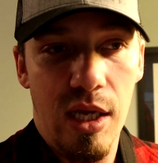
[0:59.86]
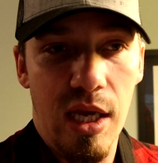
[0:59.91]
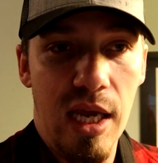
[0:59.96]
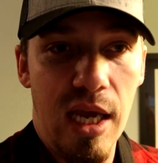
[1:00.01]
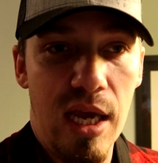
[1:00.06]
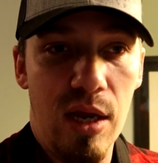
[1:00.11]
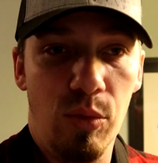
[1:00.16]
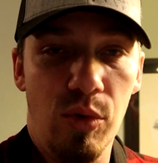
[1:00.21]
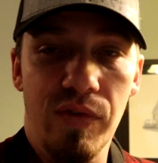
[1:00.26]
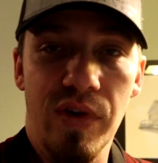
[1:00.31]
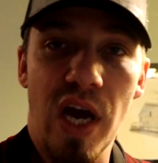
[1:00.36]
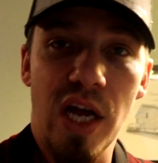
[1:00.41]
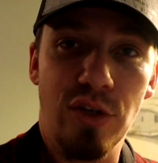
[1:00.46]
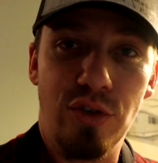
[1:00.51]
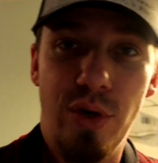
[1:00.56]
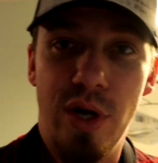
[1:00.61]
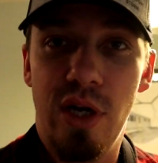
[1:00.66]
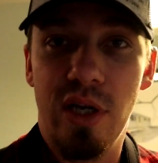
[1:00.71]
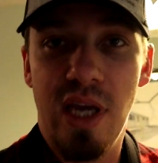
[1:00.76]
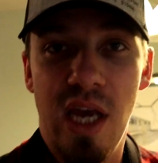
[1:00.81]
And we've got
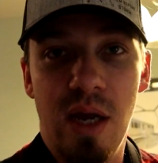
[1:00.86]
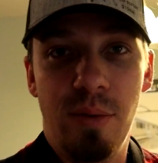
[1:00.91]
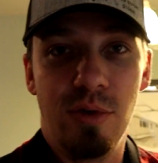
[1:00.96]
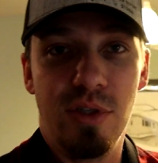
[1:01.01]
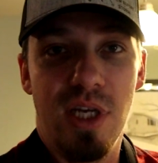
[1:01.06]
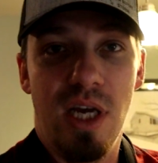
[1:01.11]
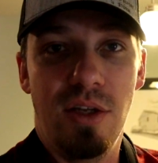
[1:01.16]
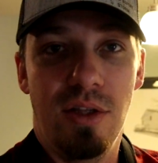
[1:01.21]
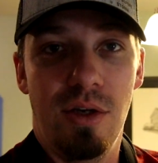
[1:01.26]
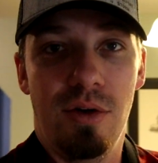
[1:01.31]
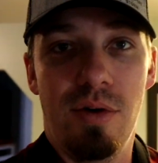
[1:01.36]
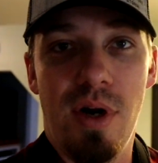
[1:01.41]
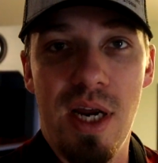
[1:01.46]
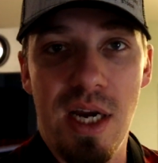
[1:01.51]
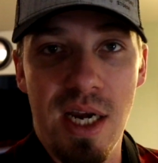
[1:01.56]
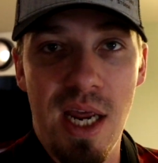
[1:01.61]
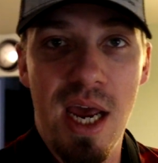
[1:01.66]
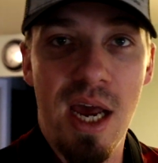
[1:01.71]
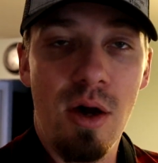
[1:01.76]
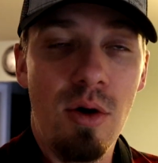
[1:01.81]
trail cameras out there
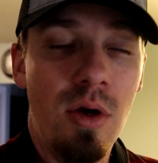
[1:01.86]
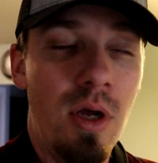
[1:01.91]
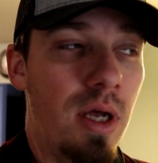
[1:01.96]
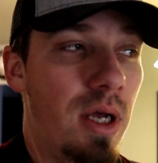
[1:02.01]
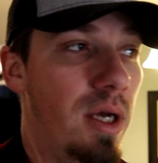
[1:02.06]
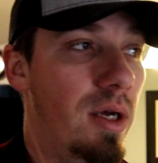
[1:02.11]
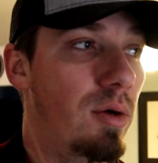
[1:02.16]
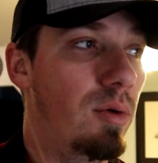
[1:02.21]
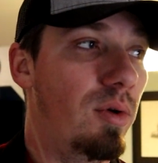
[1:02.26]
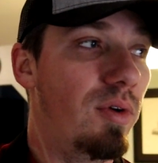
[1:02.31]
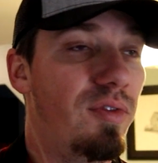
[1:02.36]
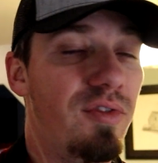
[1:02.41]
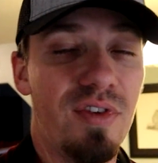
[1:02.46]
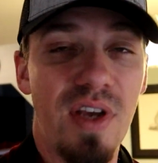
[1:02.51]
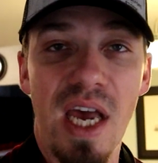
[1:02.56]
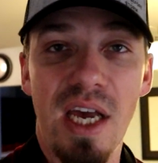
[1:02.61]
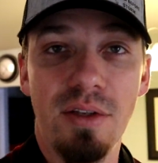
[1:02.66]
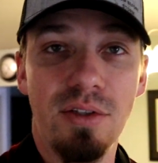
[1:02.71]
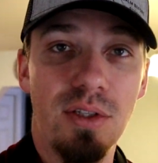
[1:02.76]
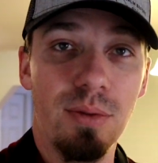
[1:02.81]
right now. We've
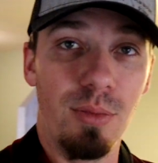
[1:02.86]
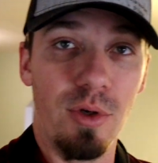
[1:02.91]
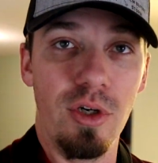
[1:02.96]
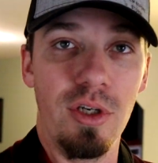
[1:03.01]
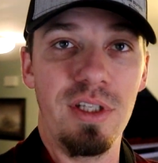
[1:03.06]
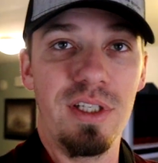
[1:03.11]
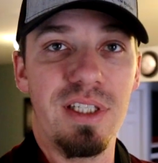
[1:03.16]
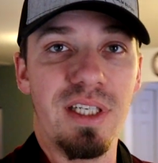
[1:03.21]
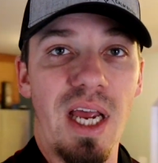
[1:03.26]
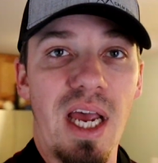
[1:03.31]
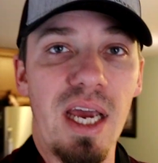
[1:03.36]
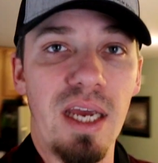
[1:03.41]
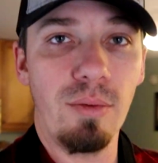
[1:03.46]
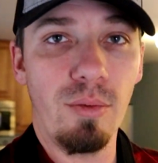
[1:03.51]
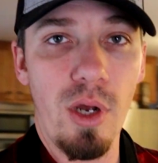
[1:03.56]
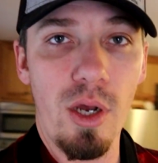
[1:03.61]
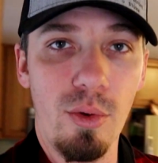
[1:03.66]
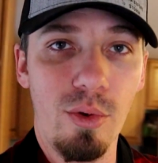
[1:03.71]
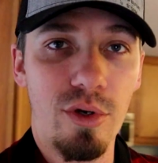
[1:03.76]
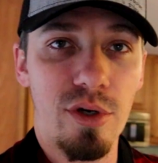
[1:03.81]
found some good sign
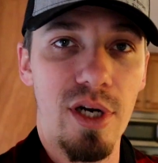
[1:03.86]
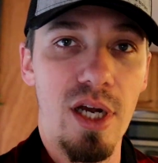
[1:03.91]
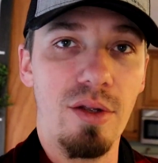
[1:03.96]
while we were